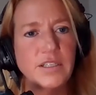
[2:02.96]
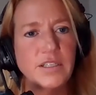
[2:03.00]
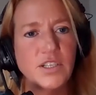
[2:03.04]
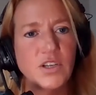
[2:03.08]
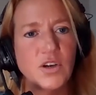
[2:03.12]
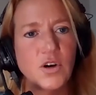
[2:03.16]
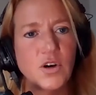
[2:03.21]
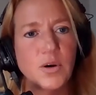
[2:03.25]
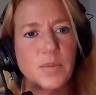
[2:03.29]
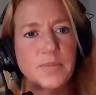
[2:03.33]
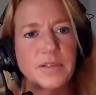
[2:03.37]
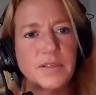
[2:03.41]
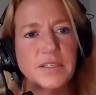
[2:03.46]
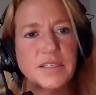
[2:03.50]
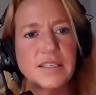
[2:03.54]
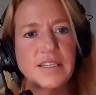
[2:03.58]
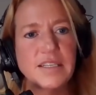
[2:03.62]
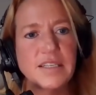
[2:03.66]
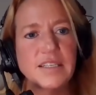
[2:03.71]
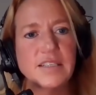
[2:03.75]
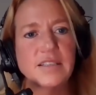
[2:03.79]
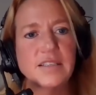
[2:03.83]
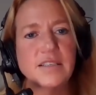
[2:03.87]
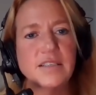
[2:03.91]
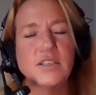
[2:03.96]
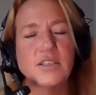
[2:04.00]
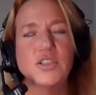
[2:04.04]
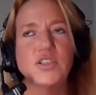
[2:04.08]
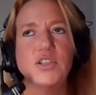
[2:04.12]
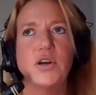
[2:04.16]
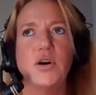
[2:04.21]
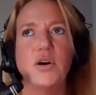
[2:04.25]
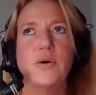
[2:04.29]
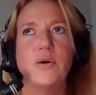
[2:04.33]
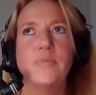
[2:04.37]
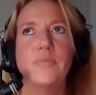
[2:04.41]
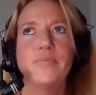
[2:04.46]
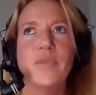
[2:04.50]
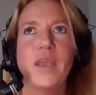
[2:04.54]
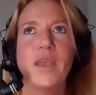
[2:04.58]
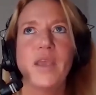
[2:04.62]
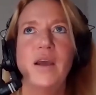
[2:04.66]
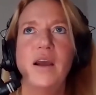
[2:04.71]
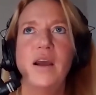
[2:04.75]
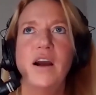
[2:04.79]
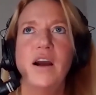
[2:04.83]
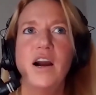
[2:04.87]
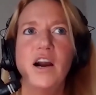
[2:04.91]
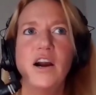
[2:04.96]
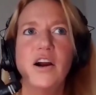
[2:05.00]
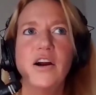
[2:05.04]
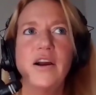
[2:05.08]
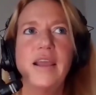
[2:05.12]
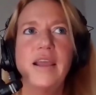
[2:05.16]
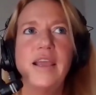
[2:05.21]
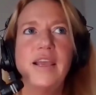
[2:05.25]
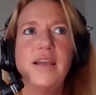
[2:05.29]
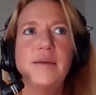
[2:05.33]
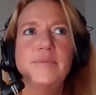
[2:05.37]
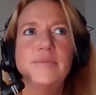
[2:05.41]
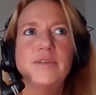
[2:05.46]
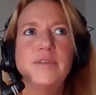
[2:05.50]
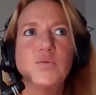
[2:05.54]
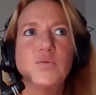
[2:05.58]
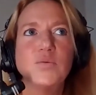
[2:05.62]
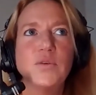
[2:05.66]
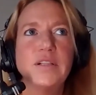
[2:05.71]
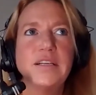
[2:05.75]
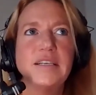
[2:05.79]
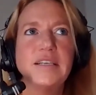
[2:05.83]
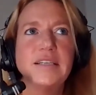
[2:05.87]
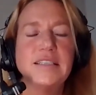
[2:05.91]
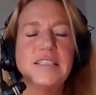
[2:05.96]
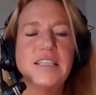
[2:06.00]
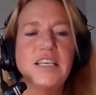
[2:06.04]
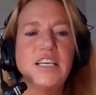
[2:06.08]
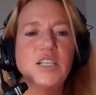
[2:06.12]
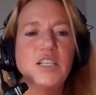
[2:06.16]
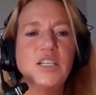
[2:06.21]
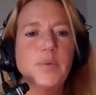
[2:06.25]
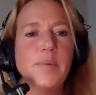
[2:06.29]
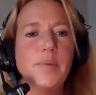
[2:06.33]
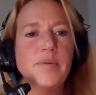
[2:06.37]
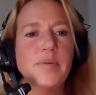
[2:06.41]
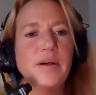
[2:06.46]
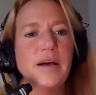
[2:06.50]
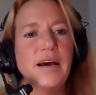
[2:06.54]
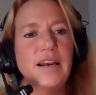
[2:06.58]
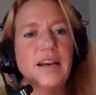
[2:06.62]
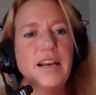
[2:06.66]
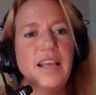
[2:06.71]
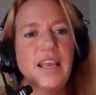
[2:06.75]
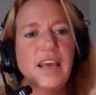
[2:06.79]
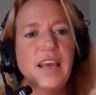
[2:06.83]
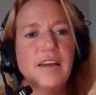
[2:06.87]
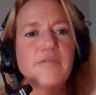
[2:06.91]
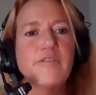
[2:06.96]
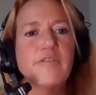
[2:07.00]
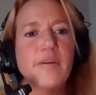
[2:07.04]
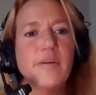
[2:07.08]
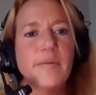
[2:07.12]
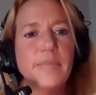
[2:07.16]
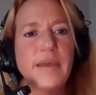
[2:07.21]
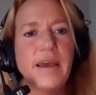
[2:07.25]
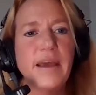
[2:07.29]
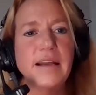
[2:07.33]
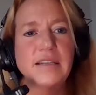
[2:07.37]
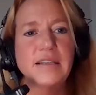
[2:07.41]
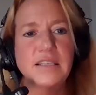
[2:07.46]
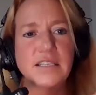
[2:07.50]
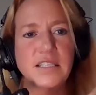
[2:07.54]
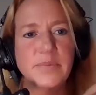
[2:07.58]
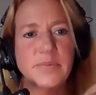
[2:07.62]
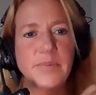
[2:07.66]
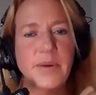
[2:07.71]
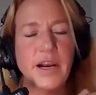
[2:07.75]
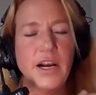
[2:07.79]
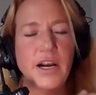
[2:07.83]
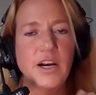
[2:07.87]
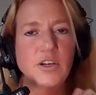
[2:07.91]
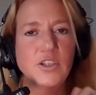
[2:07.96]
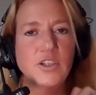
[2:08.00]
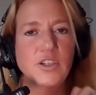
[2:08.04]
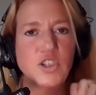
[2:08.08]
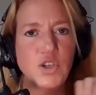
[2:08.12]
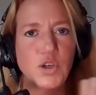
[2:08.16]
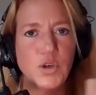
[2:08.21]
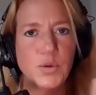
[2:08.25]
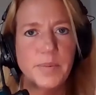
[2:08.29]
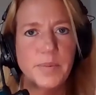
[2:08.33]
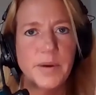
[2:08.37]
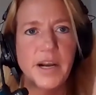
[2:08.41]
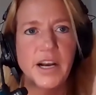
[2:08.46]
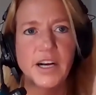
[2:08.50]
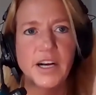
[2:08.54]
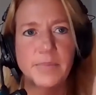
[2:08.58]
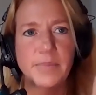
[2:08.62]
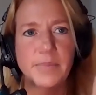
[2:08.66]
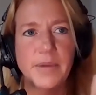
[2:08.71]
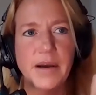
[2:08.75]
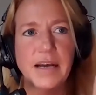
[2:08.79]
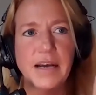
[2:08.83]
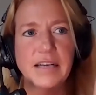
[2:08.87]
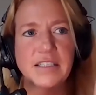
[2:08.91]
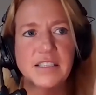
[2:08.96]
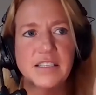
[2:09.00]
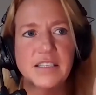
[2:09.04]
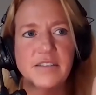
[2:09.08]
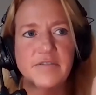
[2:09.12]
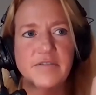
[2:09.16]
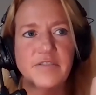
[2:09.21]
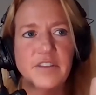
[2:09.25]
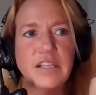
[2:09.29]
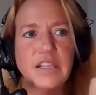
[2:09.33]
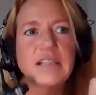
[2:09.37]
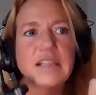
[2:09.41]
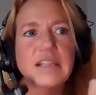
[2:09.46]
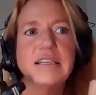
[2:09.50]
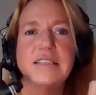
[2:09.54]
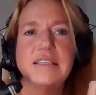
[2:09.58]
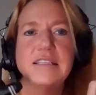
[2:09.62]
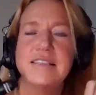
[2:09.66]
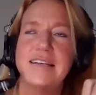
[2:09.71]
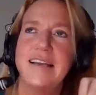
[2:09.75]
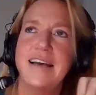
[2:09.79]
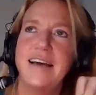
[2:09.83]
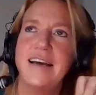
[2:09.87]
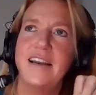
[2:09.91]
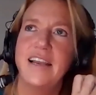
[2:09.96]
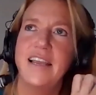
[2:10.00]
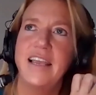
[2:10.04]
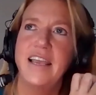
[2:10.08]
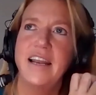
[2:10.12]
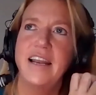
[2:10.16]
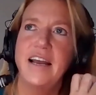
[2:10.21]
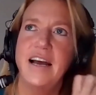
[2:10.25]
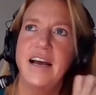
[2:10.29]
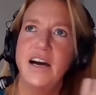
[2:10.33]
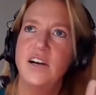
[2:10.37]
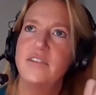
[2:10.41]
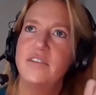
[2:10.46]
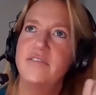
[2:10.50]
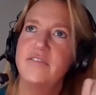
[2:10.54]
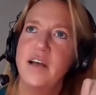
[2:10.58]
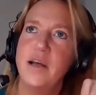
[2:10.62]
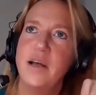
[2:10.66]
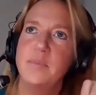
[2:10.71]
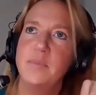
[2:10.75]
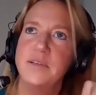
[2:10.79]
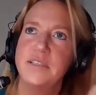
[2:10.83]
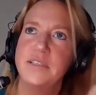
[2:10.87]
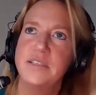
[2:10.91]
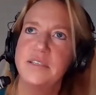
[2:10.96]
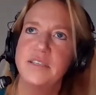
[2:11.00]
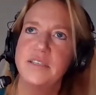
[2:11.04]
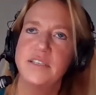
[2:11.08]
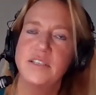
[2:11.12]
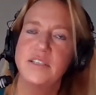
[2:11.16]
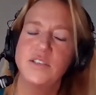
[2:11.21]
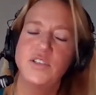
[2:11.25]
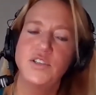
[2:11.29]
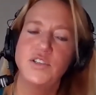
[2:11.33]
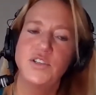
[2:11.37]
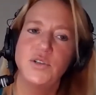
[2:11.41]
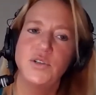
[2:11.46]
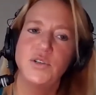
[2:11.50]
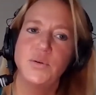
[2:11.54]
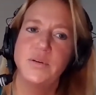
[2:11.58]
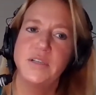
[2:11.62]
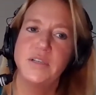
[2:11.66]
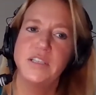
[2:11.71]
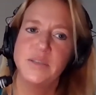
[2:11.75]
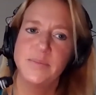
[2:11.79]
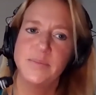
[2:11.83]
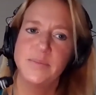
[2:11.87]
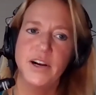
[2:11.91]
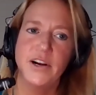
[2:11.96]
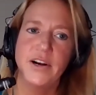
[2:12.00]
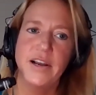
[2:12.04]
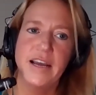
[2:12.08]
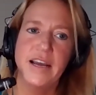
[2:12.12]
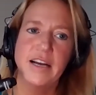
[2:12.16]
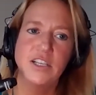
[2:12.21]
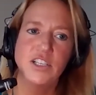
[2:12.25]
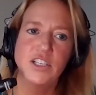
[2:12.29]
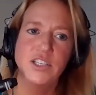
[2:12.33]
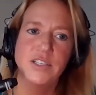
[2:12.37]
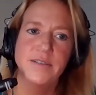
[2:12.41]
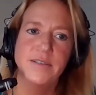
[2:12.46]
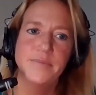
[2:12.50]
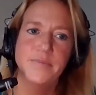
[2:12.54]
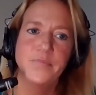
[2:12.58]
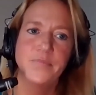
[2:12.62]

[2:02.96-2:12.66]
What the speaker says: to hopelessness. And so our aim is really to teach people how to get from that despair to positive feelings and how to get out of helplessness to inspired action.